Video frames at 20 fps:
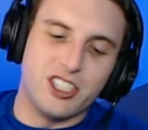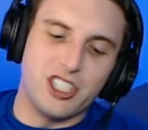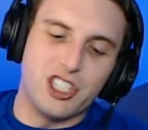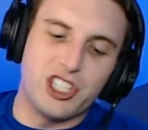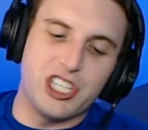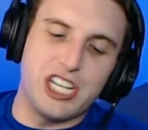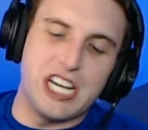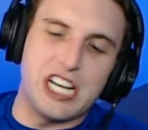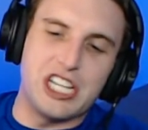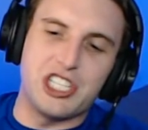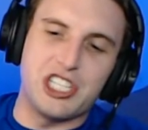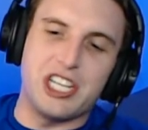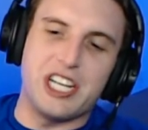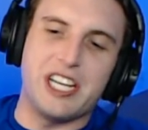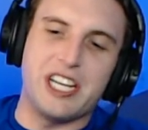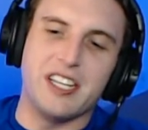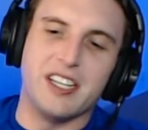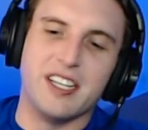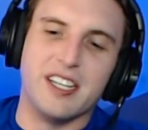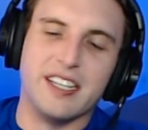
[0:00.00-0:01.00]

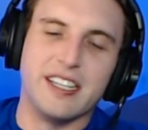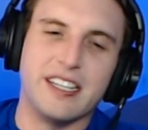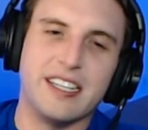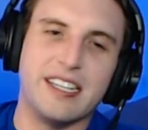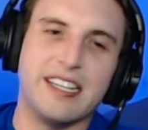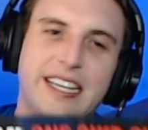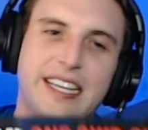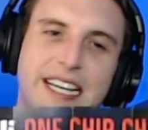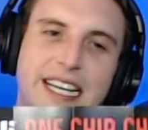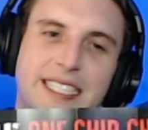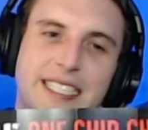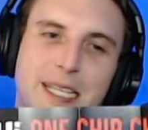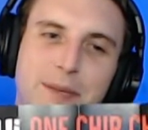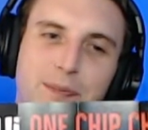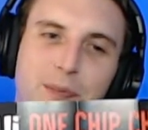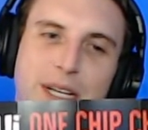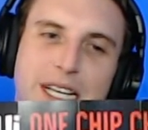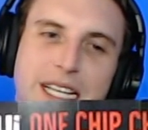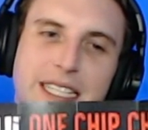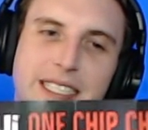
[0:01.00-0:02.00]
GG. Easy
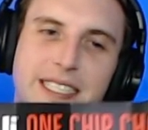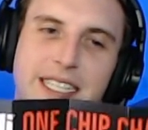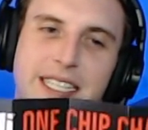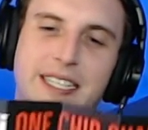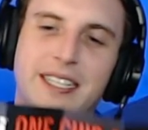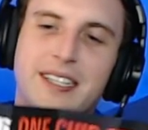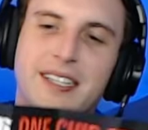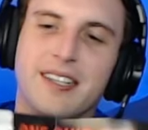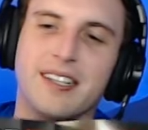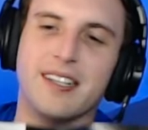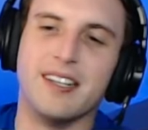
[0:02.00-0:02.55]
peasy.